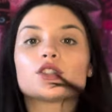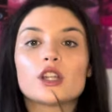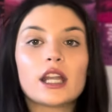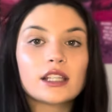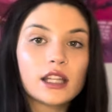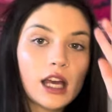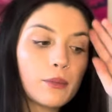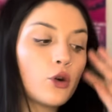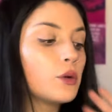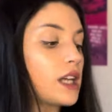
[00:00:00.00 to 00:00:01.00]
So the next thing I
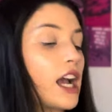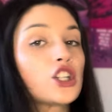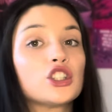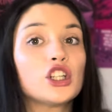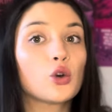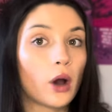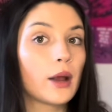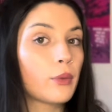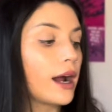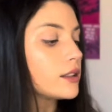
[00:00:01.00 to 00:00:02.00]
bought was actually
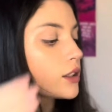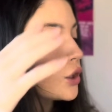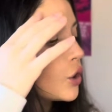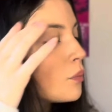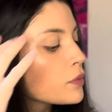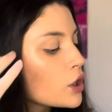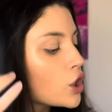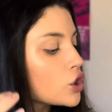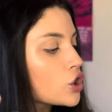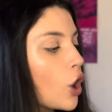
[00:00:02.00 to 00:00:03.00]
quite practical.
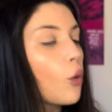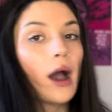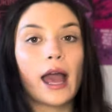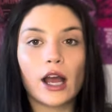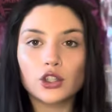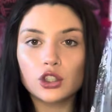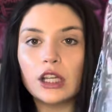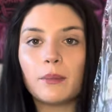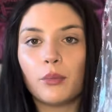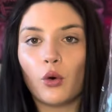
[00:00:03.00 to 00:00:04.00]
So I
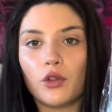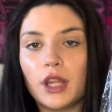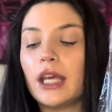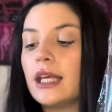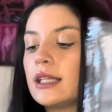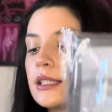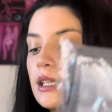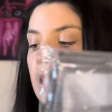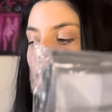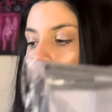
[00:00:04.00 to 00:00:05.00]
actually bought these.
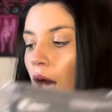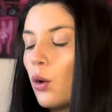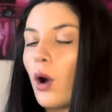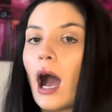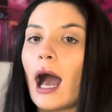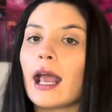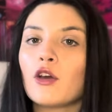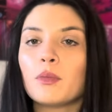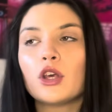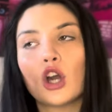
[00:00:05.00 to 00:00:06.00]
Now I
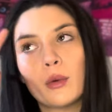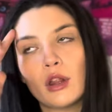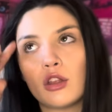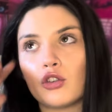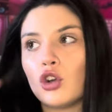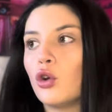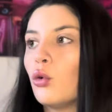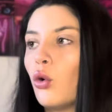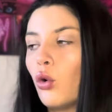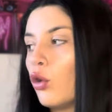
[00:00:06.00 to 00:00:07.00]
have been going
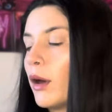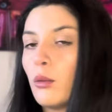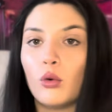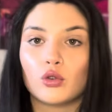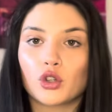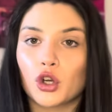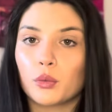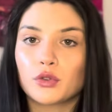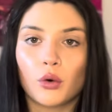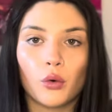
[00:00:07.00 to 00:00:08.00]
through all my
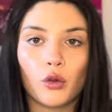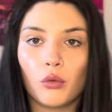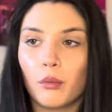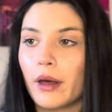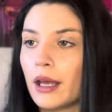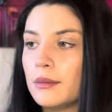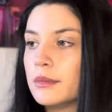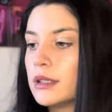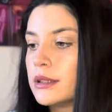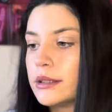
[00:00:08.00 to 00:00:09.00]
wardrobes, all my
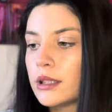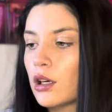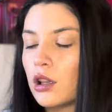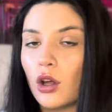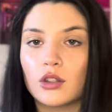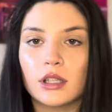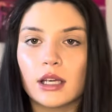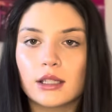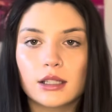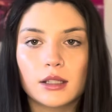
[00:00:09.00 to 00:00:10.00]

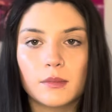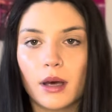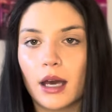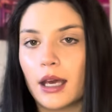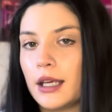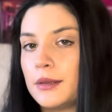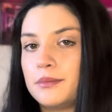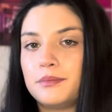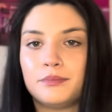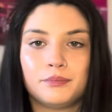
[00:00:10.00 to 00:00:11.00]
closets, my
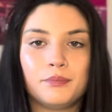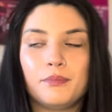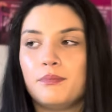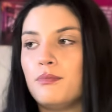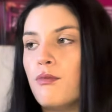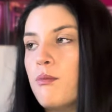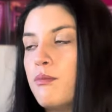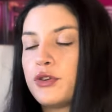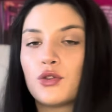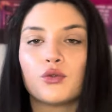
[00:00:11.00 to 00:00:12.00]

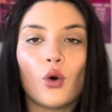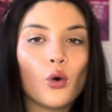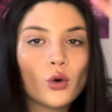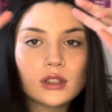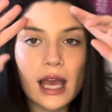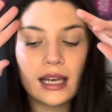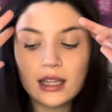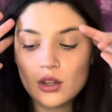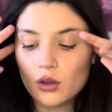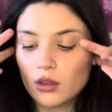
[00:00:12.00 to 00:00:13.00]
drawers,
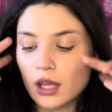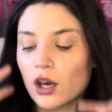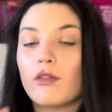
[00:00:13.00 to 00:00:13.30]
anything you can think of.